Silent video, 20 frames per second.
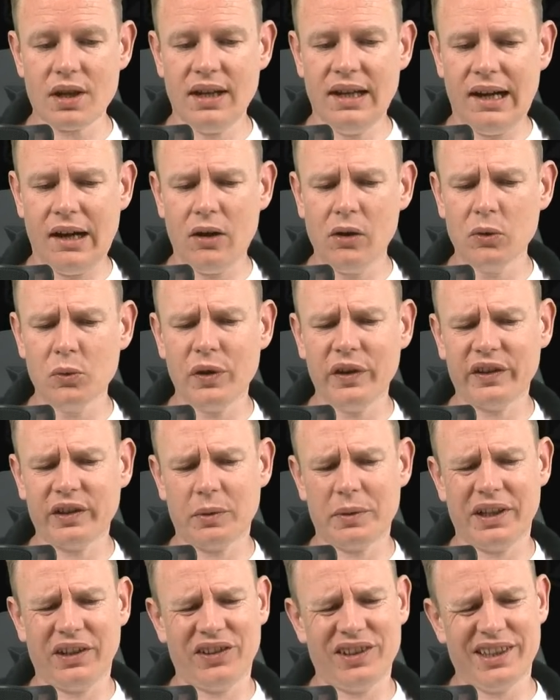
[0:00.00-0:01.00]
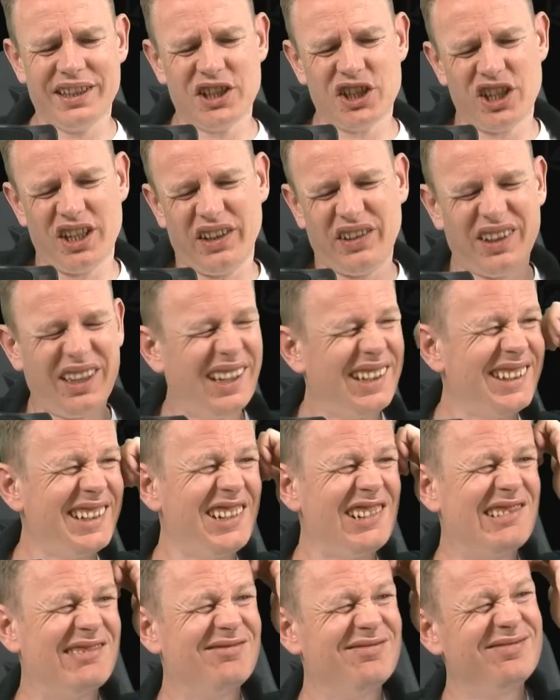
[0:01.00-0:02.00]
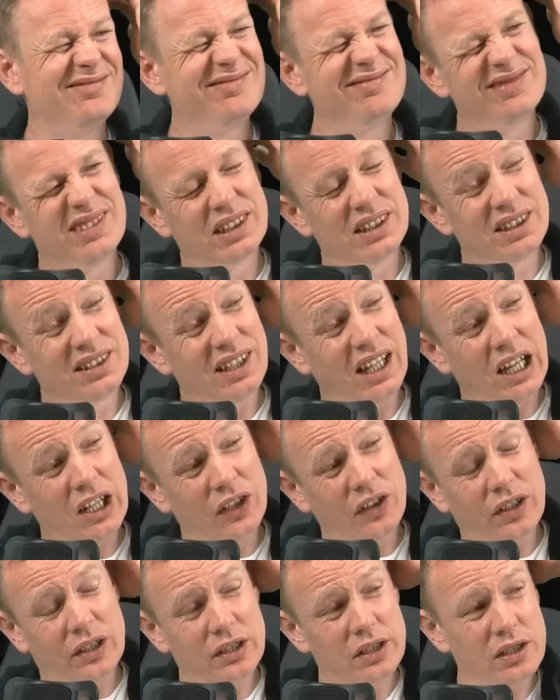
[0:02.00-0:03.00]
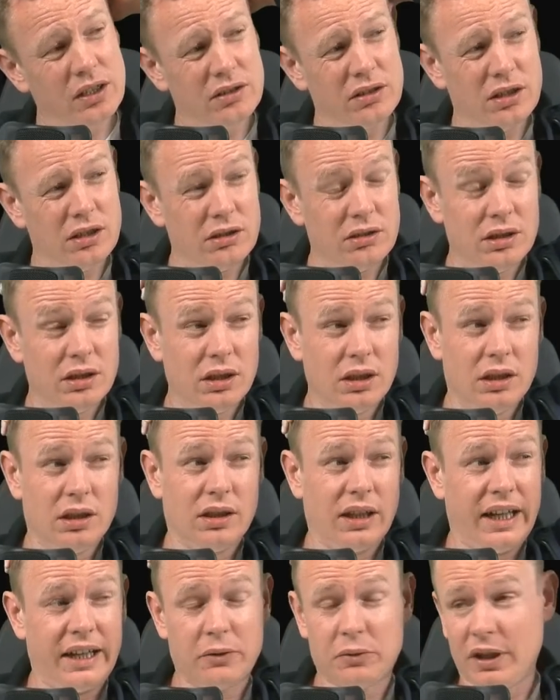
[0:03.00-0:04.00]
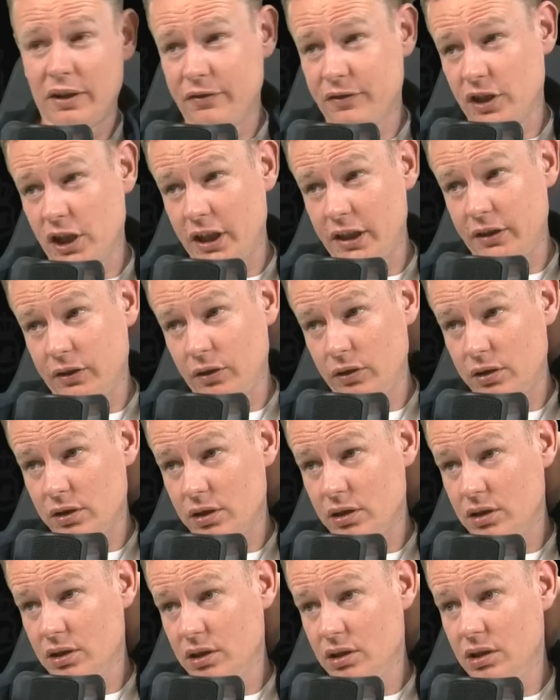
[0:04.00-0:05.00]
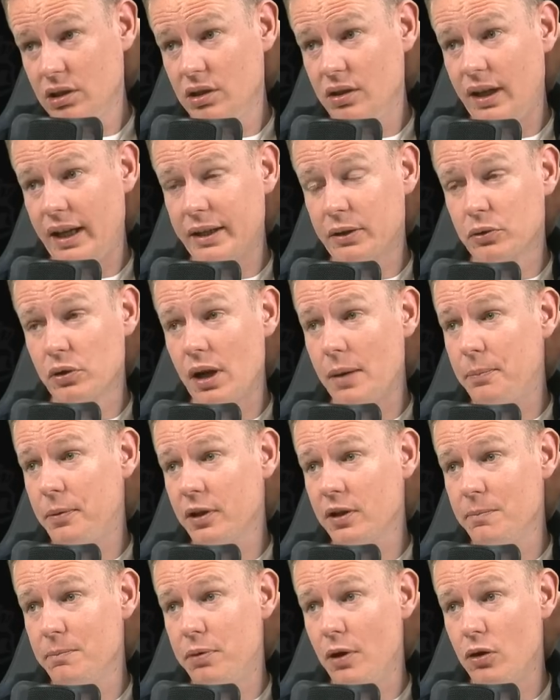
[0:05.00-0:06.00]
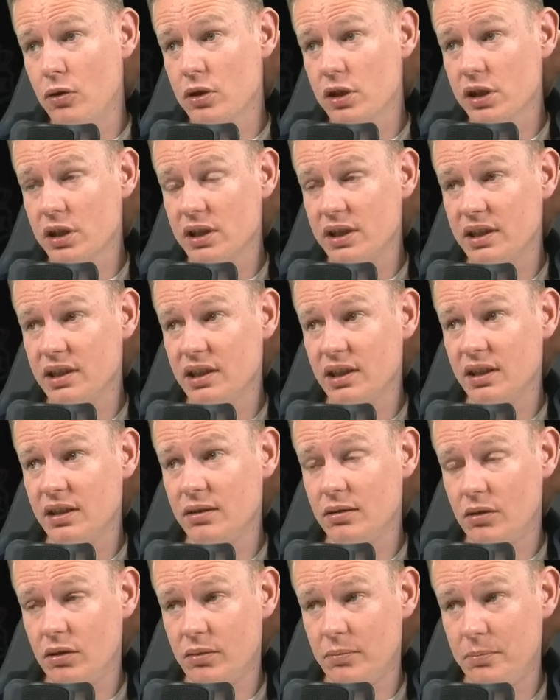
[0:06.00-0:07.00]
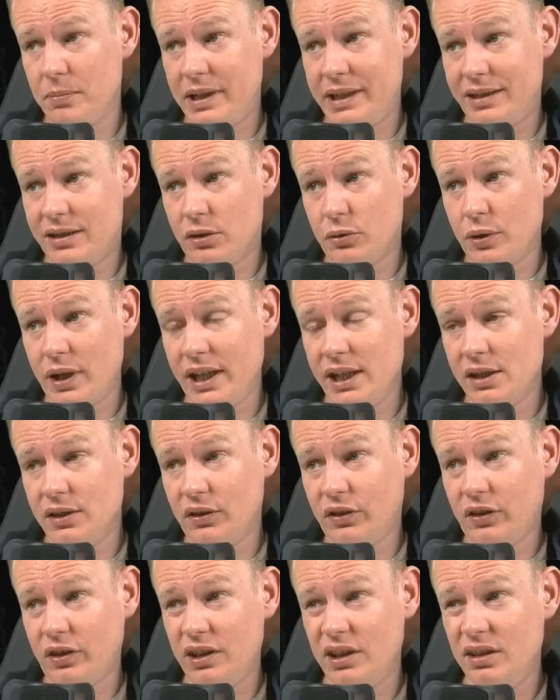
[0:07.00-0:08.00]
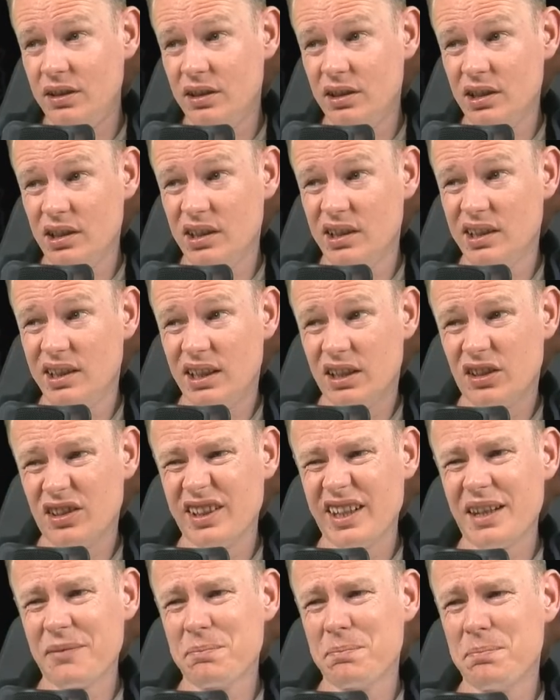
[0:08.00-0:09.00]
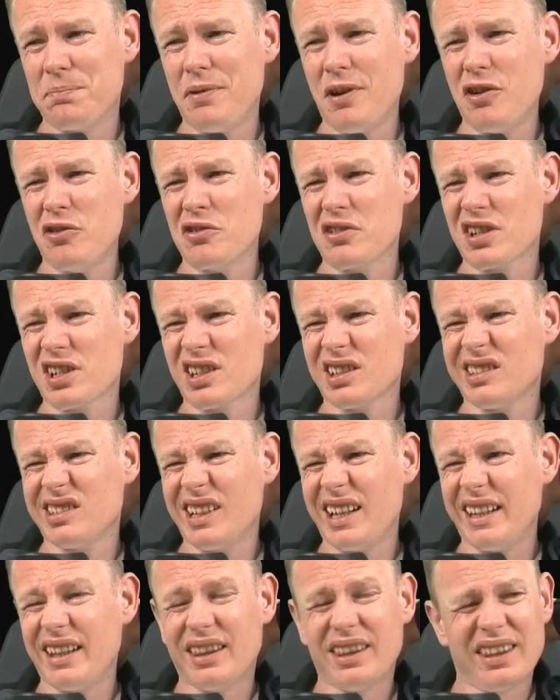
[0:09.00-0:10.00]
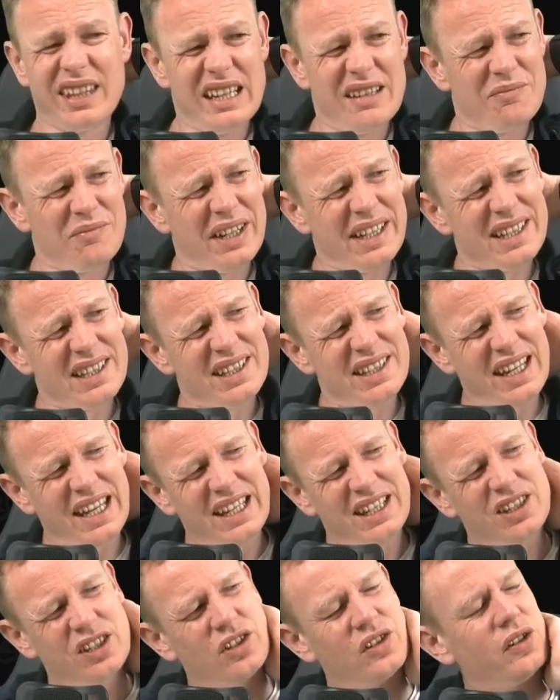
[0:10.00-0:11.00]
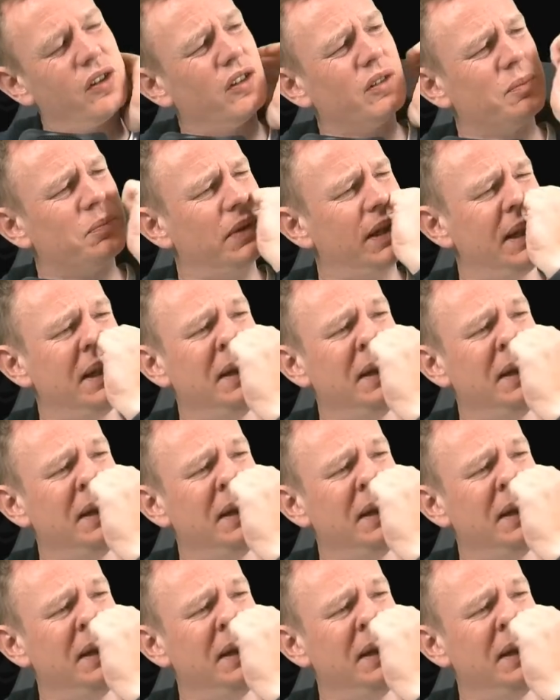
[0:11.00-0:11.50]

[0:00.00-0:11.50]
old was I when I started chess? I don't know. I honestly don't know. I had a rough childhood. I grew up on a boat in the Mediterranean Sea. And on that boat, I think my dad taught me